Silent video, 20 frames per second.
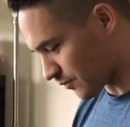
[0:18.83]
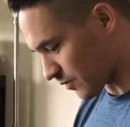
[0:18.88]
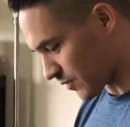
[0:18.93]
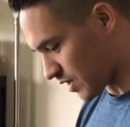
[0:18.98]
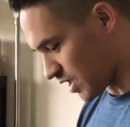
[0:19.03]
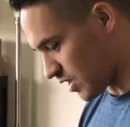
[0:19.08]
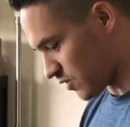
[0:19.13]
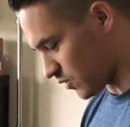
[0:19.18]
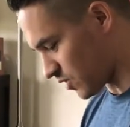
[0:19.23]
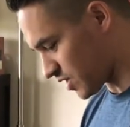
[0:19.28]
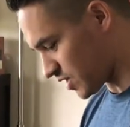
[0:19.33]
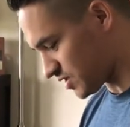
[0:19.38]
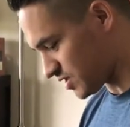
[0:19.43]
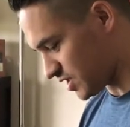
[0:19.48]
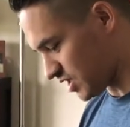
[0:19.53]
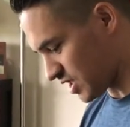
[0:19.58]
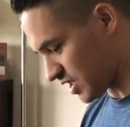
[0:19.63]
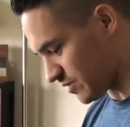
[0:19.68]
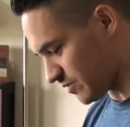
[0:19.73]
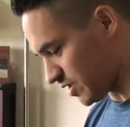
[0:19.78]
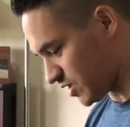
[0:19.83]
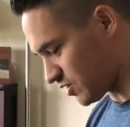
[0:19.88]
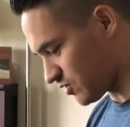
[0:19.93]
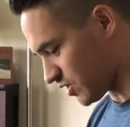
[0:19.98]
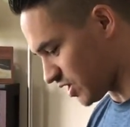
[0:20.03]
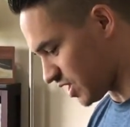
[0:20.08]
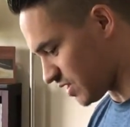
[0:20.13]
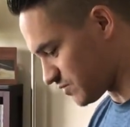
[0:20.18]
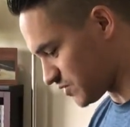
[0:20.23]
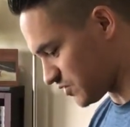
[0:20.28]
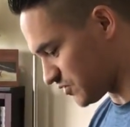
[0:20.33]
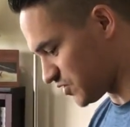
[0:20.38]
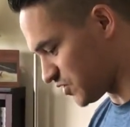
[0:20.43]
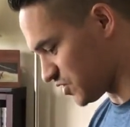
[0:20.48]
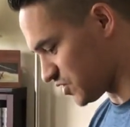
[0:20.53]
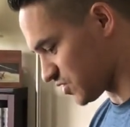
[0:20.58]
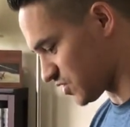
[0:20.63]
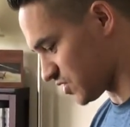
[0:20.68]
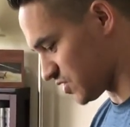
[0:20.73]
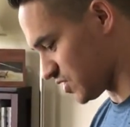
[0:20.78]
and we're going to see how many grams of
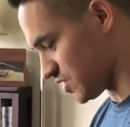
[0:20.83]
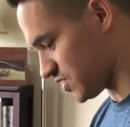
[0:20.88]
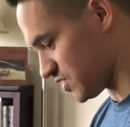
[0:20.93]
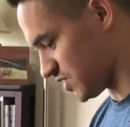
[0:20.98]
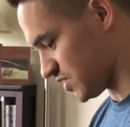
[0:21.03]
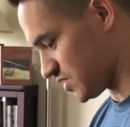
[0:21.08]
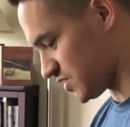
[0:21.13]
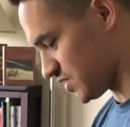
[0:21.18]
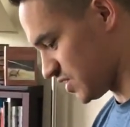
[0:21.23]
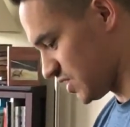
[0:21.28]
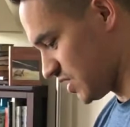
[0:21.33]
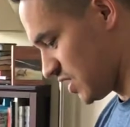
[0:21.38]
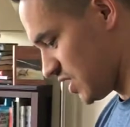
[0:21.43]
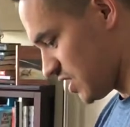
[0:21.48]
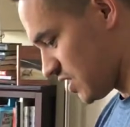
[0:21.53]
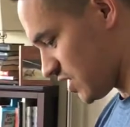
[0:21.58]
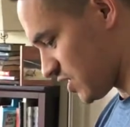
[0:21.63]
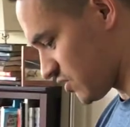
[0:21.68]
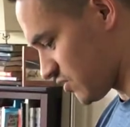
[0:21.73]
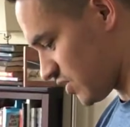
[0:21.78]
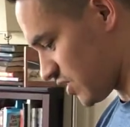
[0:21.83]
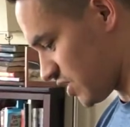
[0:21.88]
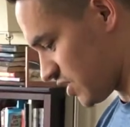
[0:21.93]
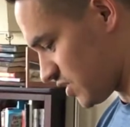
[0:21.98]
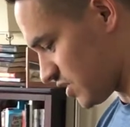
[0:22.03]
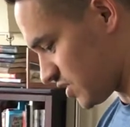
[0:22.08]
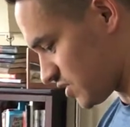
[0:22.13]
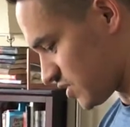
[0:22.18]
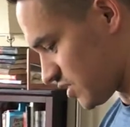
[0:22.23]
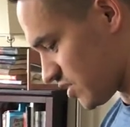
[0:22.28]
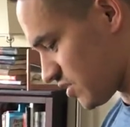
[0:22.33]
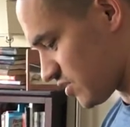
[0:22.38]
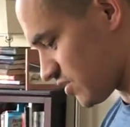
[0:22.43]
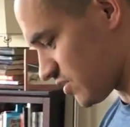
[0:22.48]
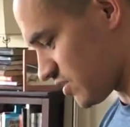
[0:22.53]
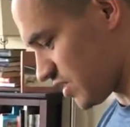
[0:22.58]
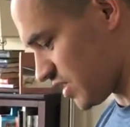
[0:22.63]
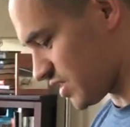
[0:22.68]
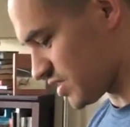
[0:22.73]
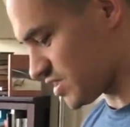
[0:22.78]
sugar this is. Now granted, there's other
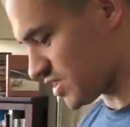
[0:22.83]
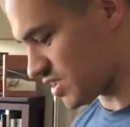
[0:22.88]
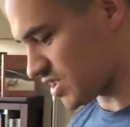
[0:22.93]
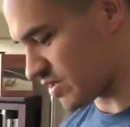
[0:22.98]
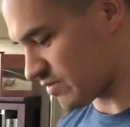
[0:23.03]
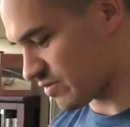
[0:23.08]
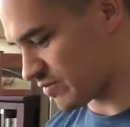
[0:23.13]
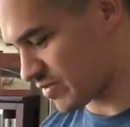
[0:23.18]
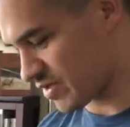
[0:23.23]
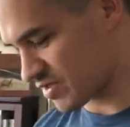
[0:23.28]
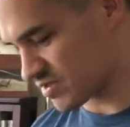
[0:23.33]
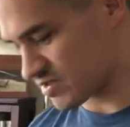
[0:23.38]
things in gummy bears